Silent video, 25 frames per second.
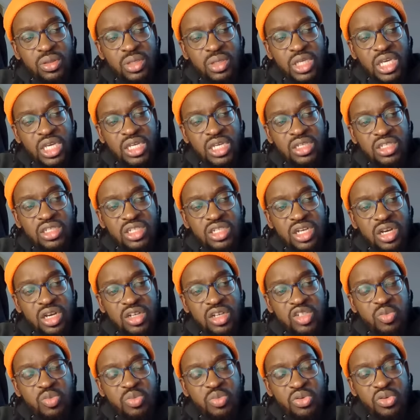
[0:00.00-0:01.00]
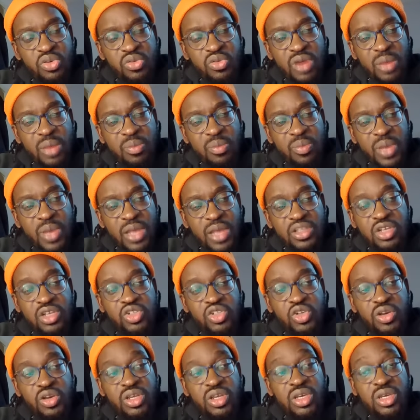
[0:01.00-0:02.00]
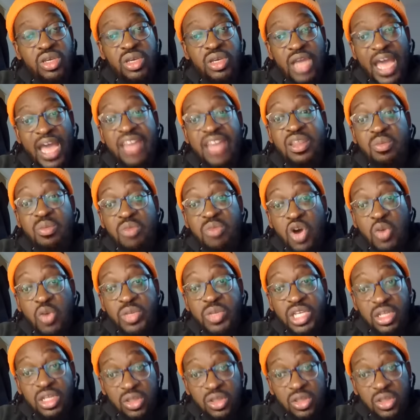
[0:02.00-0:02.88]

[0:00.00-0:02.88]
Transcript: King, Charles, Puran, At the moment,